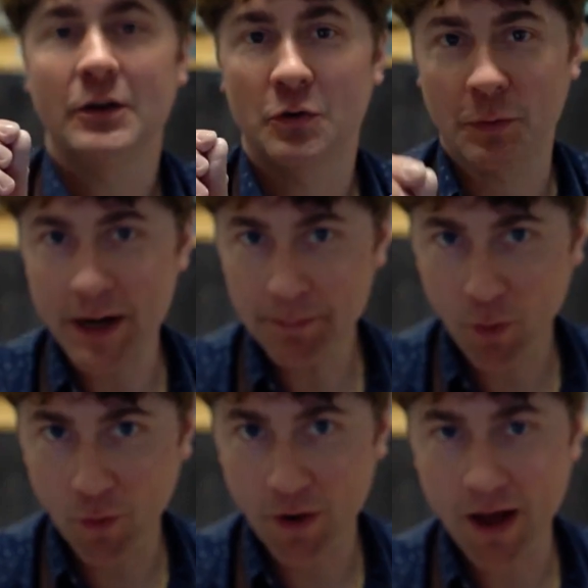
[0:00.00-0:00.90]
Great
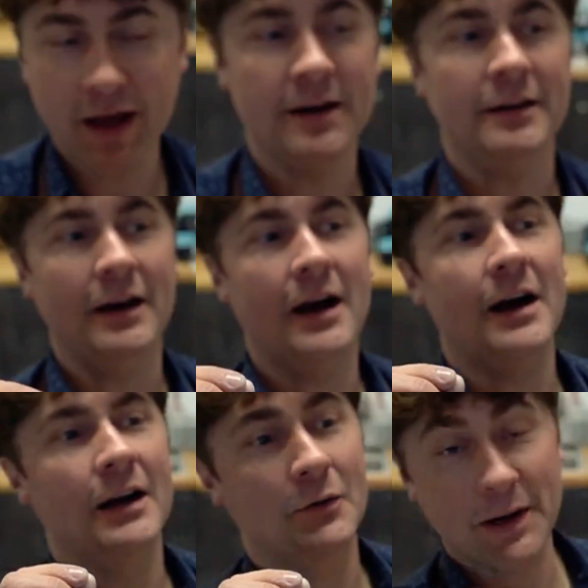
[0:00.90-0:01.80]
poron,
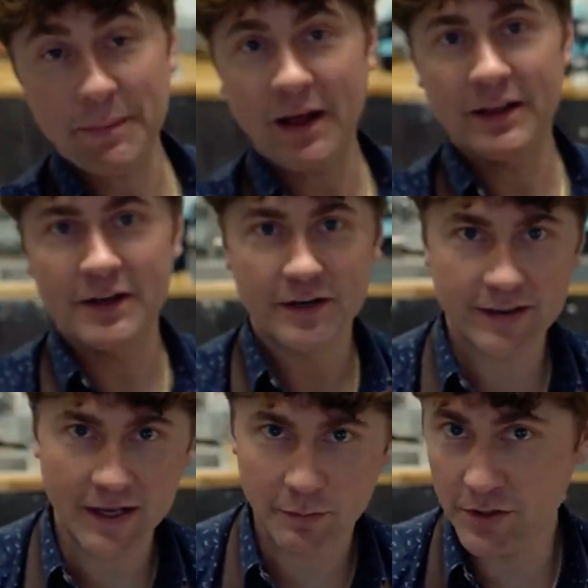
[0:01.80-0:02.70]
great
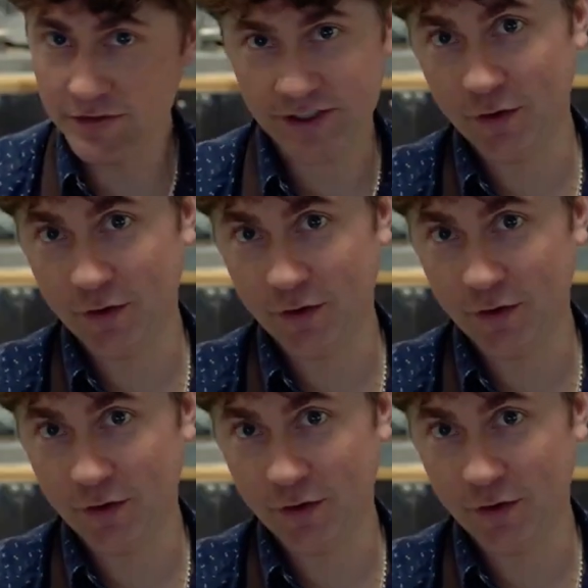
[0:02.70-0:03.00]
polyurethane. We use it in